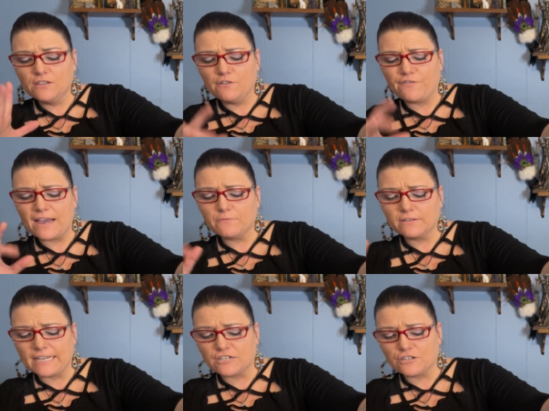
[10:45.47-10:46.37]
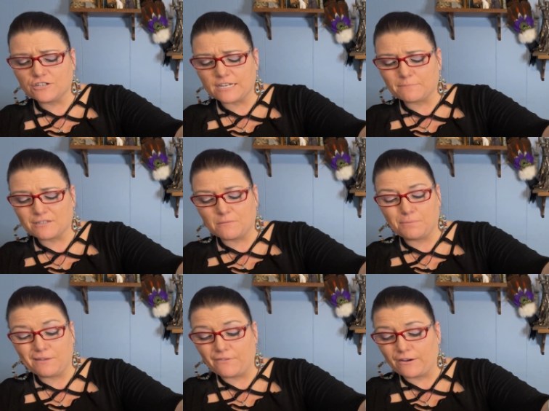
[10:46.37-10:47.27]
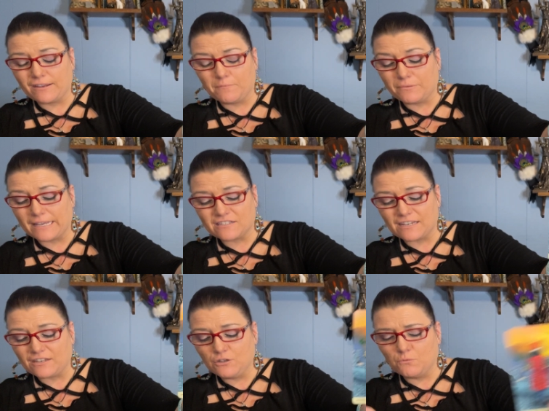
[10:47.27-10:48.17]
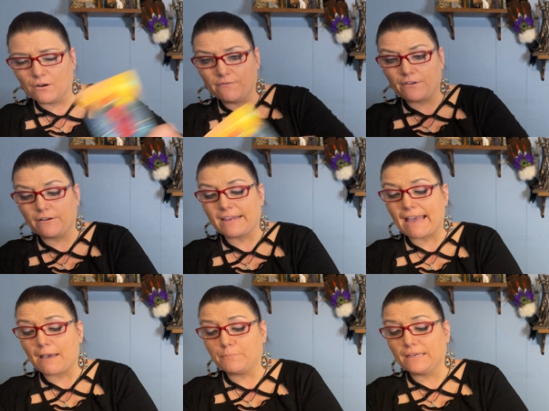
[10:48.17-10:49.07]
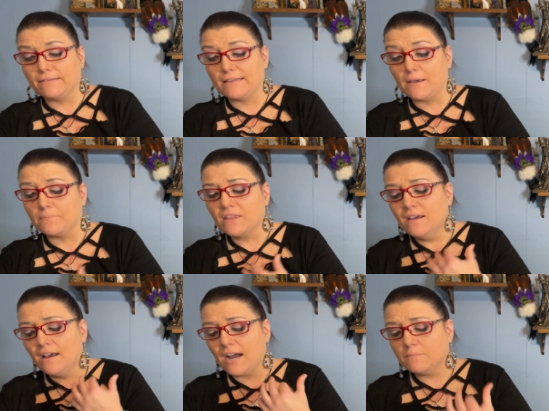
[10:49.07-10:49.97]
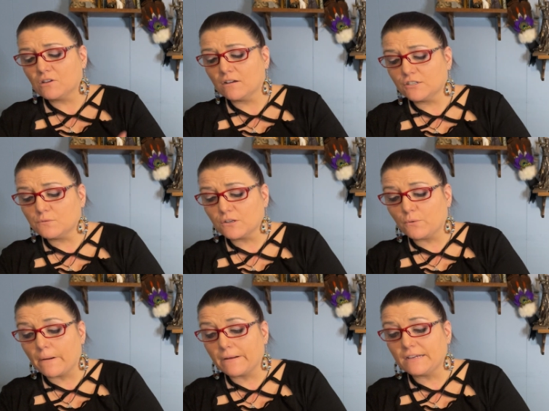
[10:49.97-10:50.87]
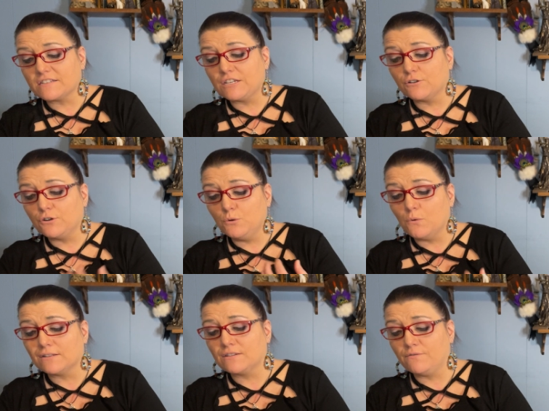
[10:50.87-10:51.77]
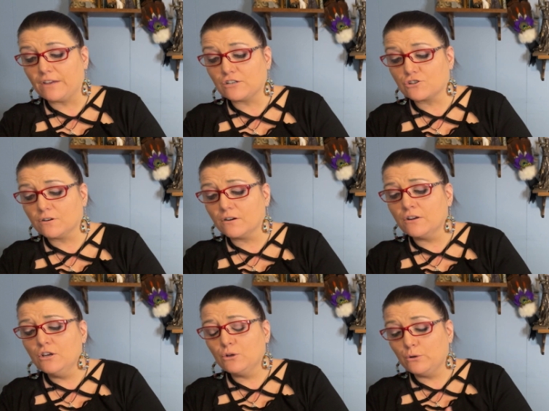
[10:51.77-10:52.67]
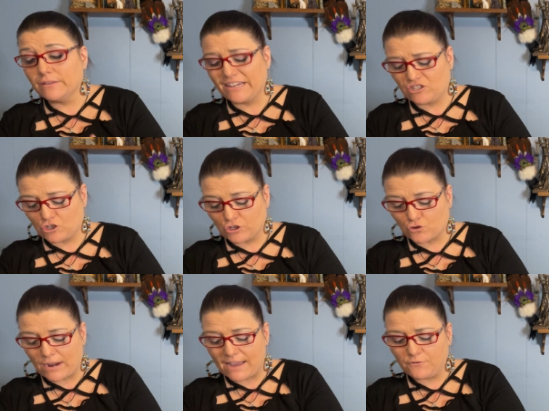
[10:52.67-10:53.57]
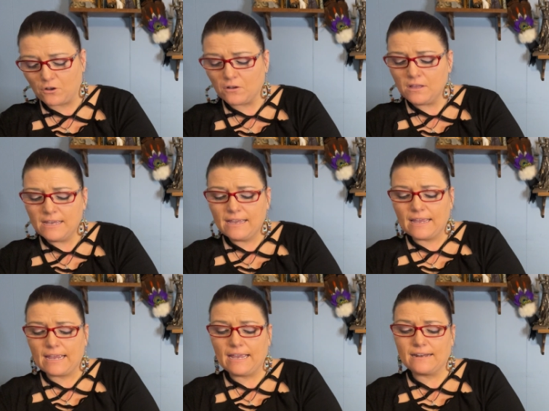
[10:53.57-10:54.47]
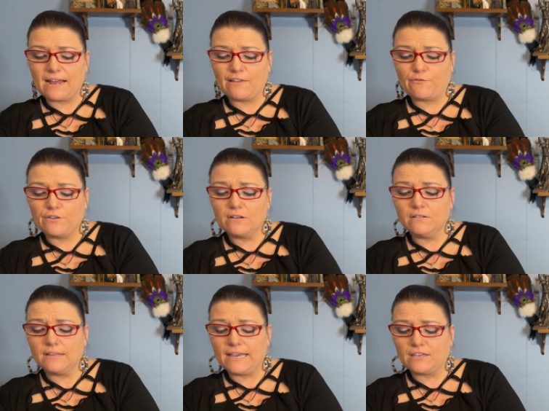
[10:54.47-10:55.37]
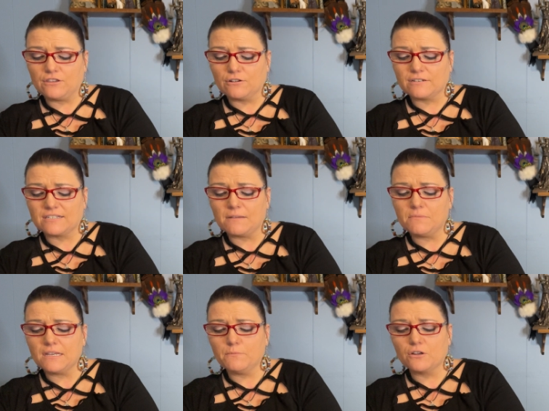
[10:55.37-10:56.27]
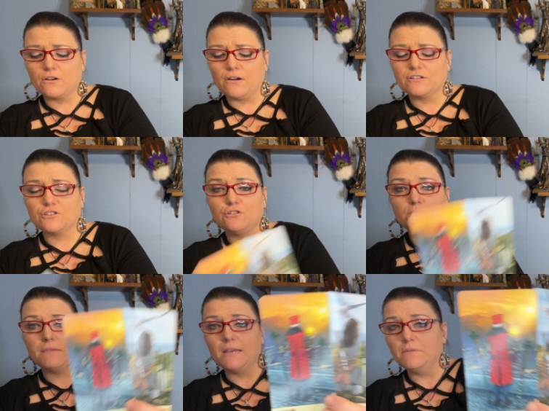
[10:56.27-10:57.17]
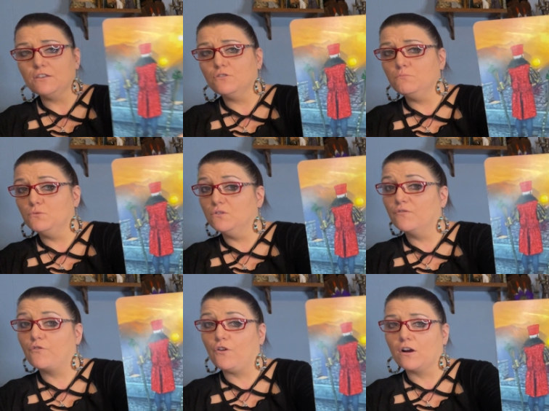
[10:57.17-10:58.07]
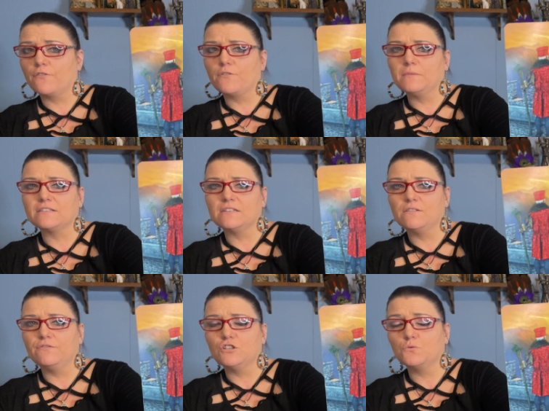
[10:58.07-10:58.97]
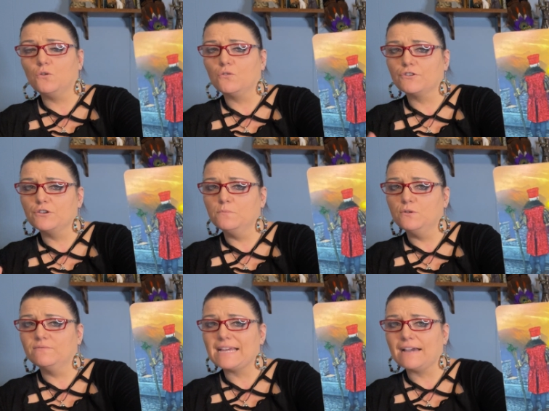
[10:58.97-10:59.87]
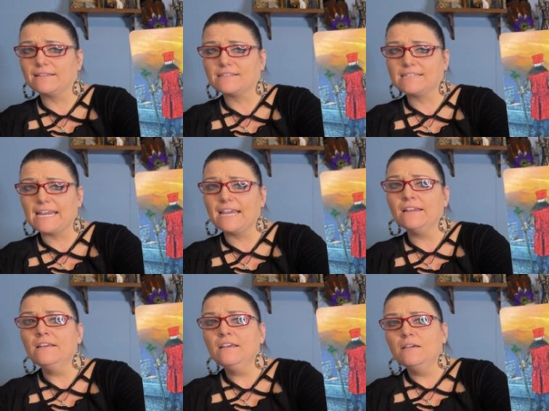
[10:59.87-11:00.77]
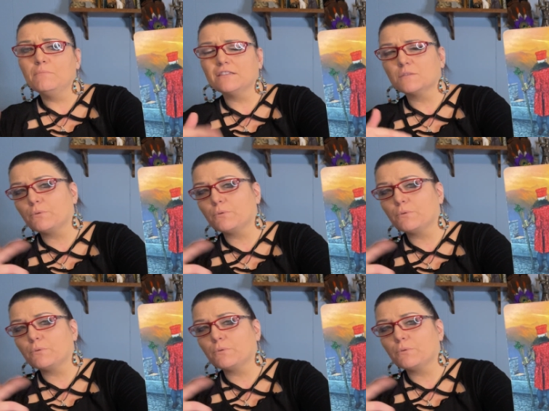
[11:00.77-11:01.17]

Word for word: You found relationships to be very complacent. You weren't very happy in them. I'm talking to an Aquarius here who wants adventure, who likes to travel, and I feel like there's something in regards to maybe you moved far from this individual or you moved out of state but this